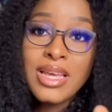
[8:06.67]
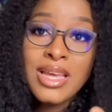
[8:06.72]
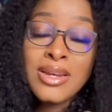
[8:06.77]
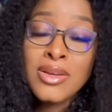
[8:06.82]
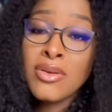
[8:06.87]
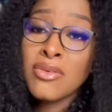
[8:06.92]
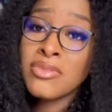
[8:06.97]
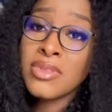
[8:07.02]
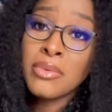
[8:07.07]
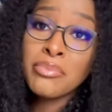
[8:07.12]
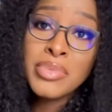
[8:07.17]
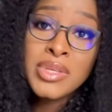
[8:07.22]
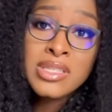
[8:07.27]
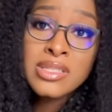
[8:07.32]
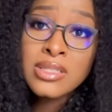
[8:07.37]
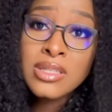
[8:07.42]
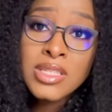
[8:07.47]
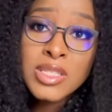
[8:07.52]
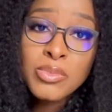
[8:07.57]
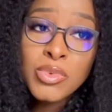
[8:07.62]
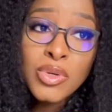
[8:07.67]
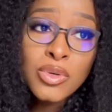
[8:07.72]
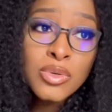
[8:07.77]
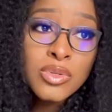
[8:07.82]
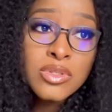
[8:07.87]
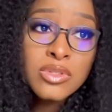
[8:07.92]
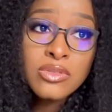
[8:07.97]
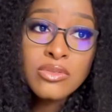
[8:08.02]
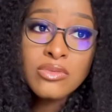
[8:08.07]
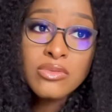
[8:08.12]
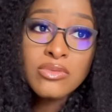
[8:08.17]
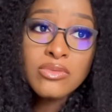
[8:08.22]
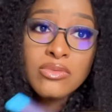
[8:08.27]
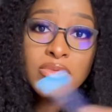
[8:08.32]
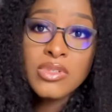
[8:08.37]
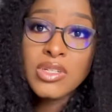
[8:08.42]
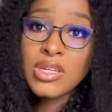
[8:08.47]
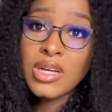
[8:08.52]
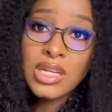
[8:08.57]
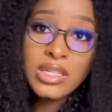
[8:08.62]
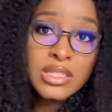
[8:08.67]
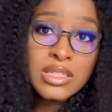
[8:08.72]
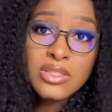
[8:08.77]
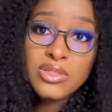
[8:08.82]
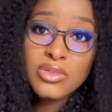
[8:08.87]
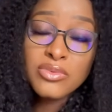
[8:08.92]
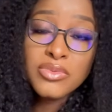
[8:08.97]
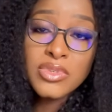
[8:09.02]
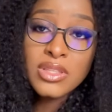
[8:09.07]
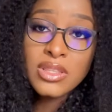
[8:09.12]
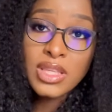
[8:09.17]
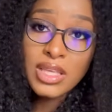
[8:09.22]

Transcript: any of their business because regardless of it,